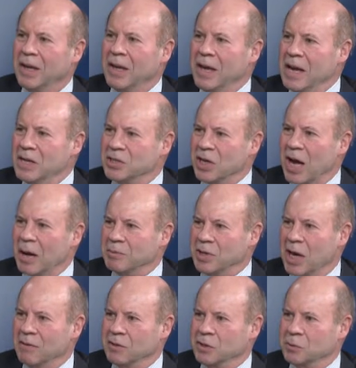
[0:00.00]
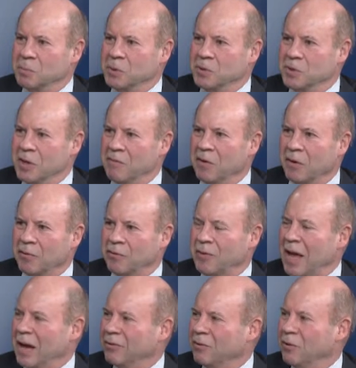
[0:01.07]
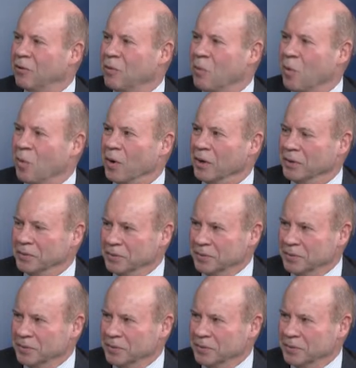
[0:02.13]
ESOPs have a specific statutory